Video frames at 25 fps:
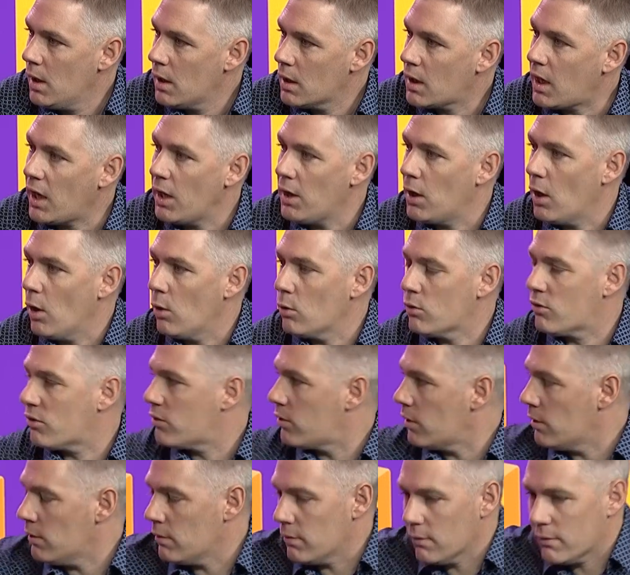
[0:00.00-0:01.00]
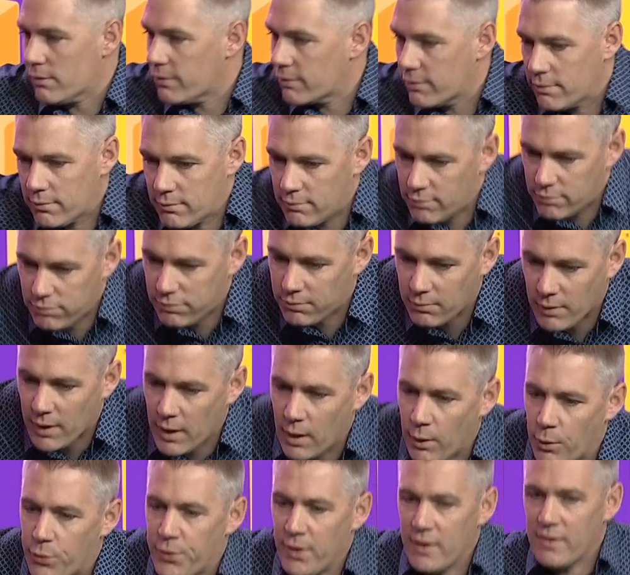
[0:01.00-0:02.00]
keynotes, and
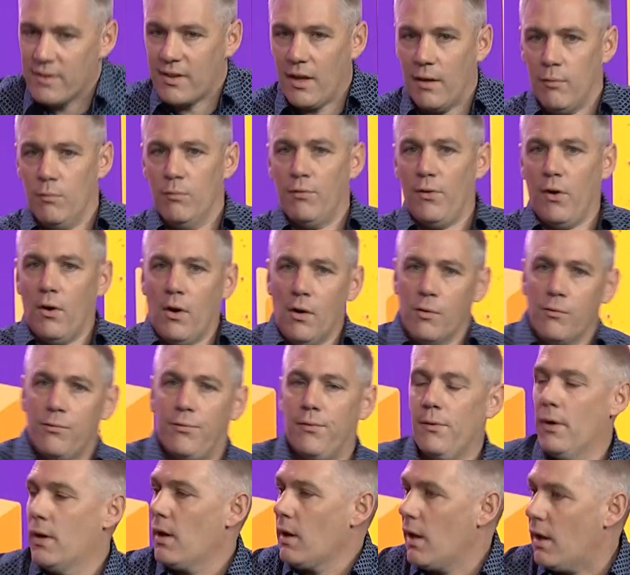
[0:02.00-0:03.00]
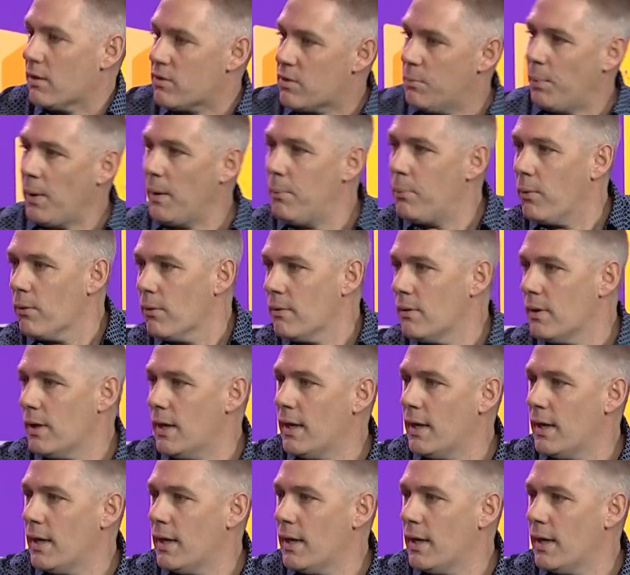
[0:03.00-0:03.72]
things that involve lots of people.